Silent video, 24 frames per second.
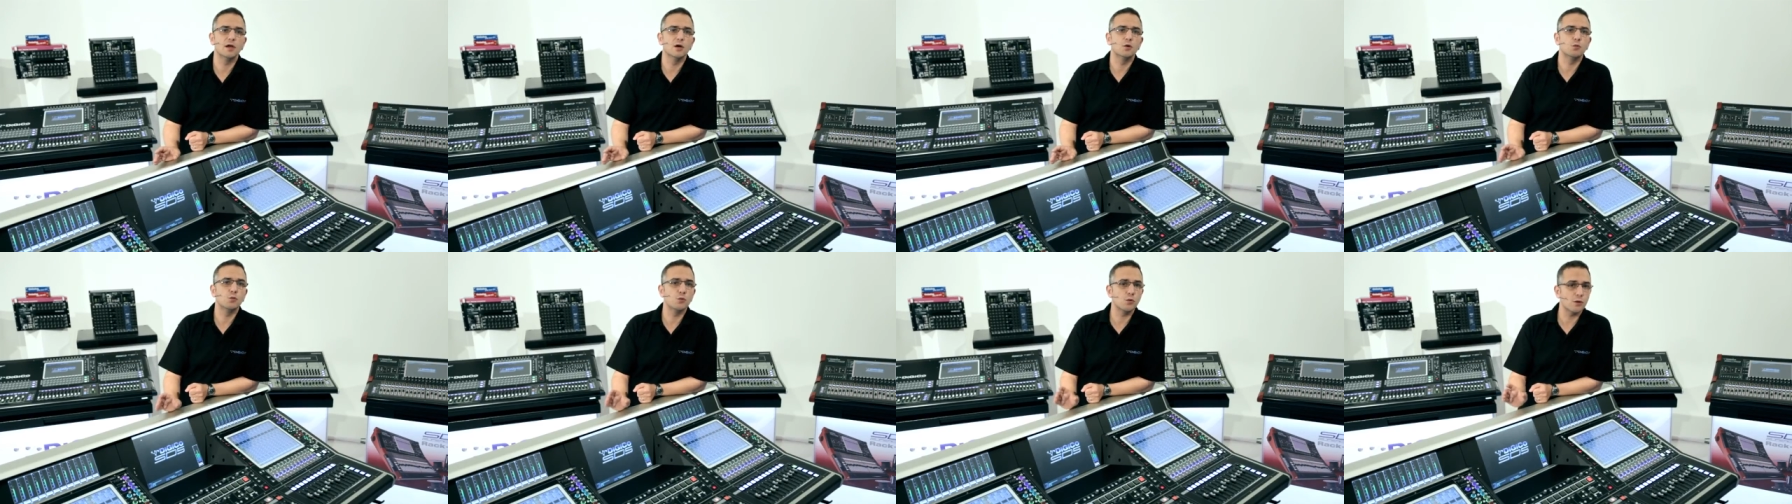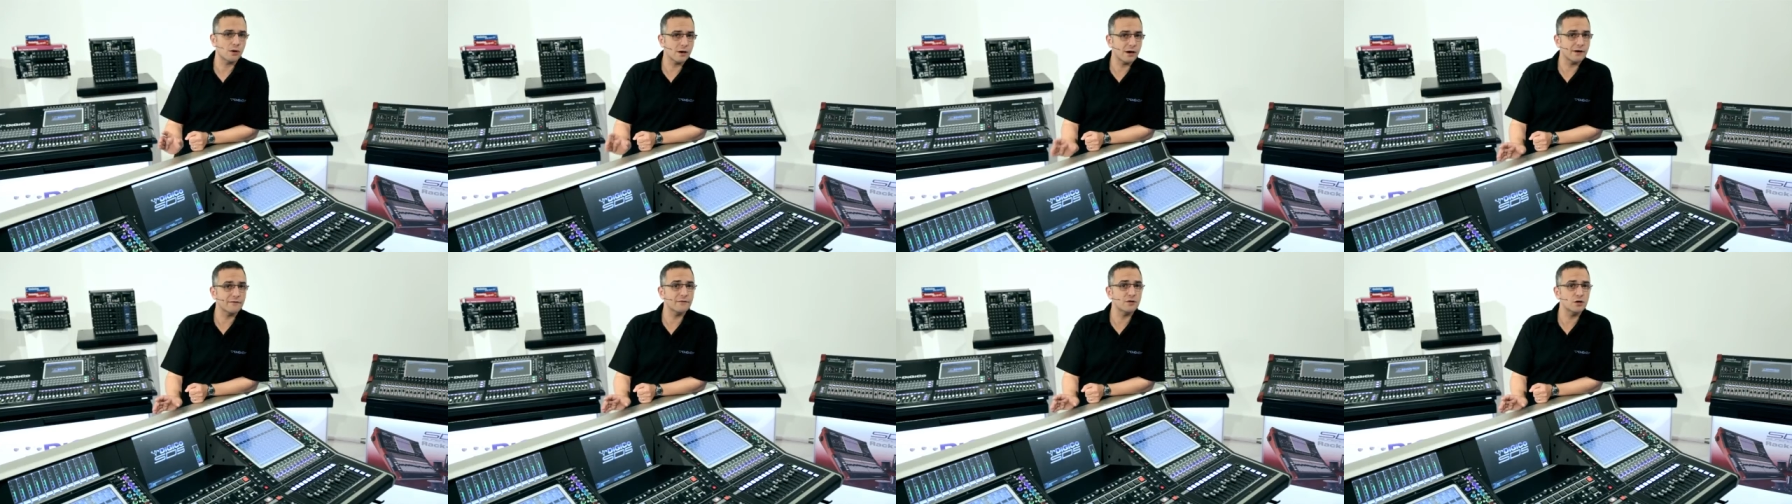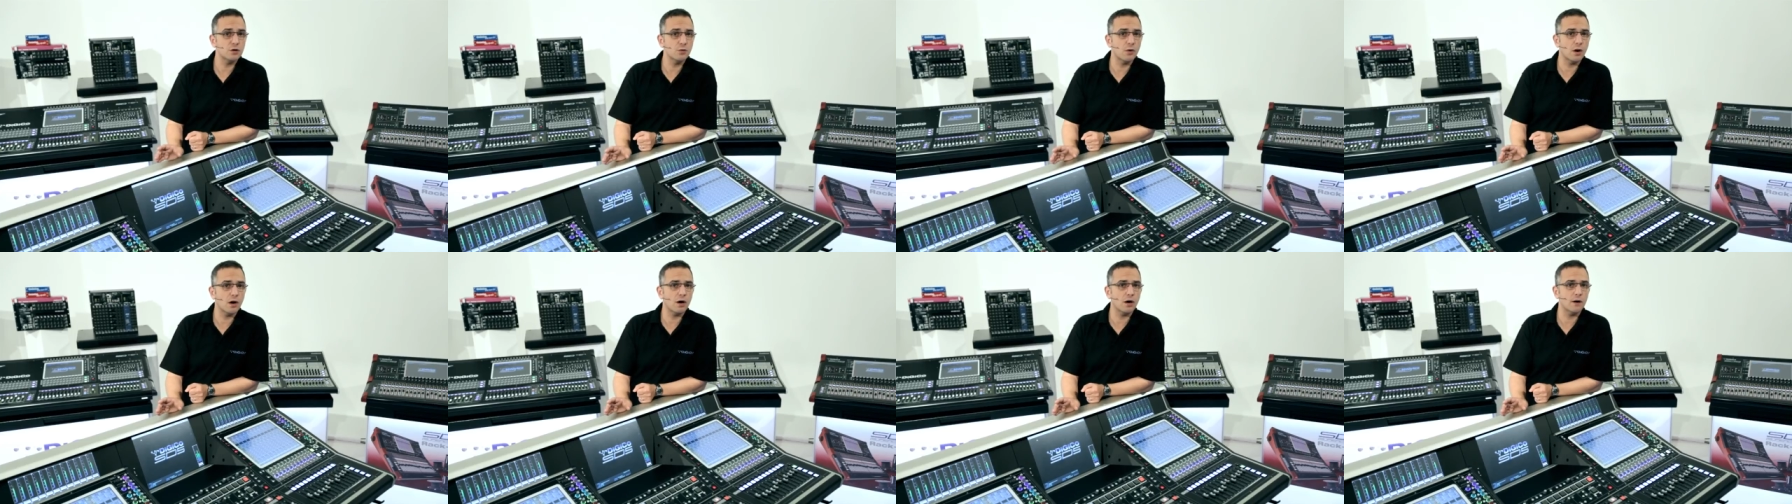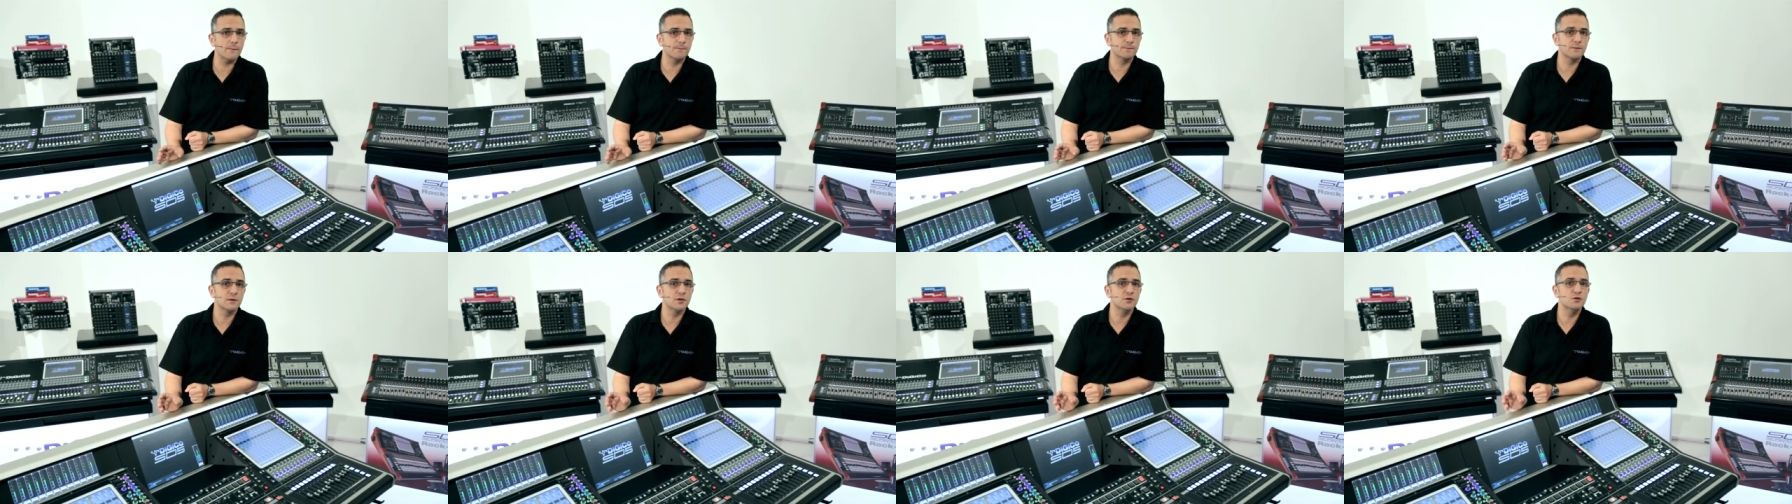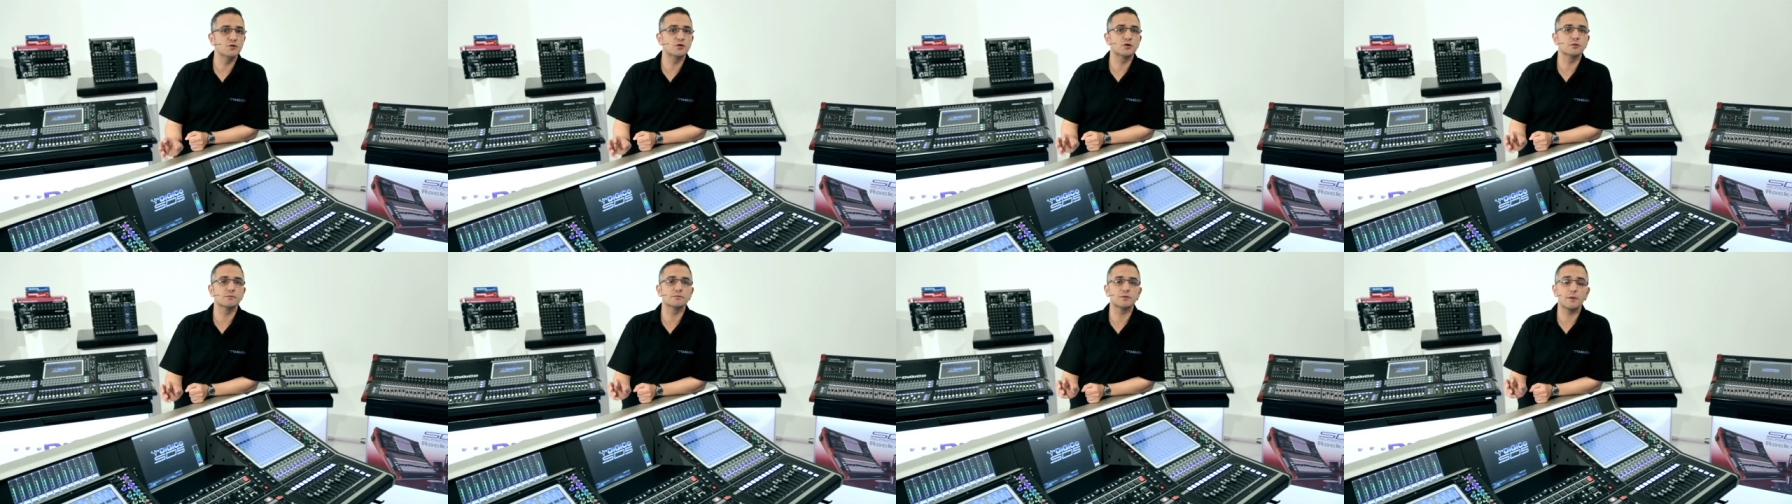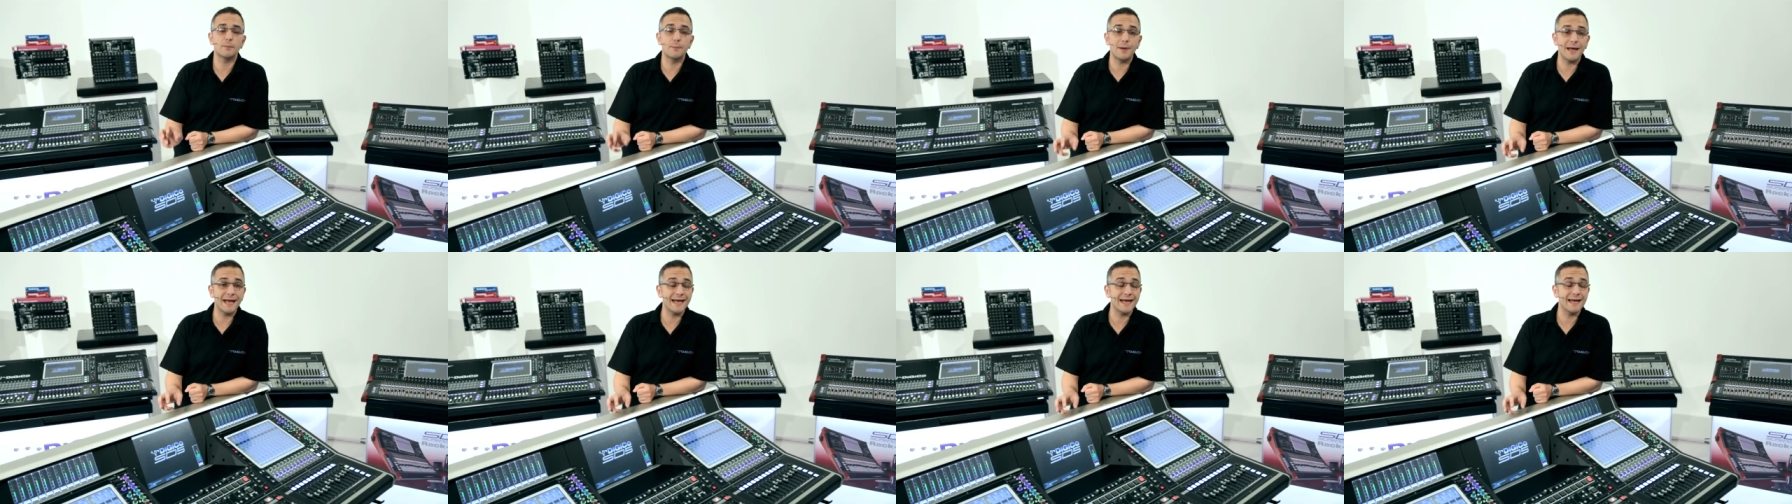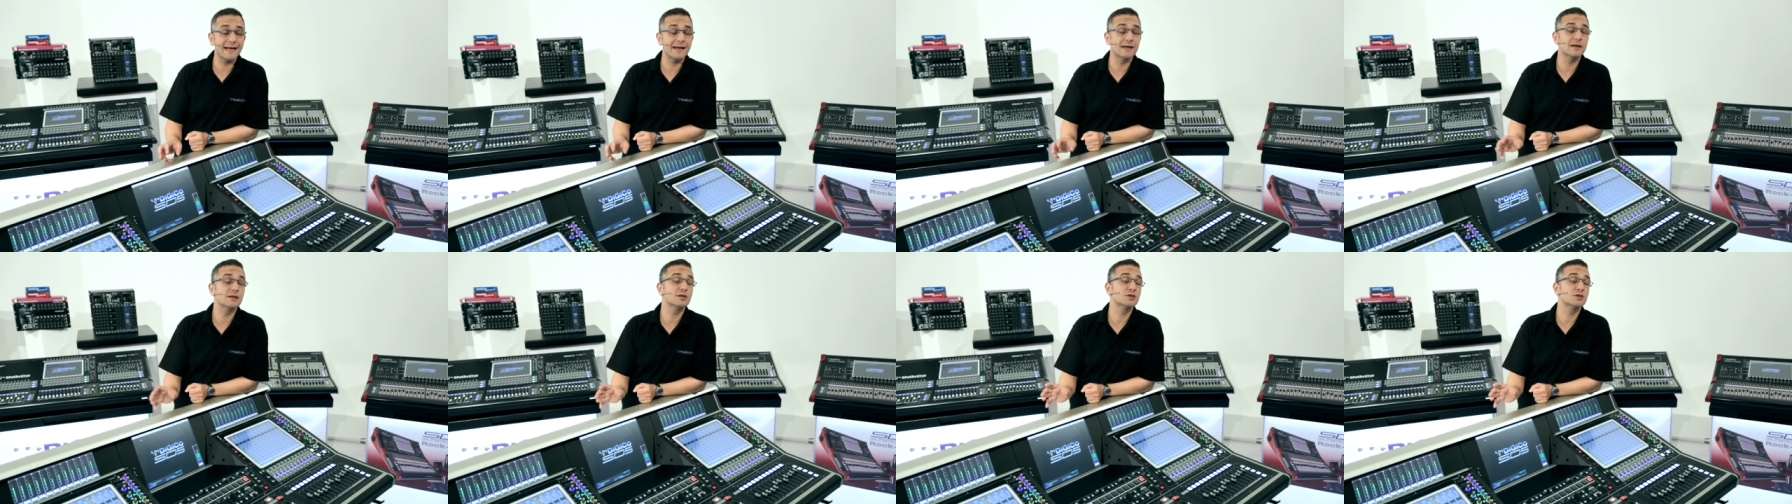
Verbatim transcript: Wherever you are, you can prepare,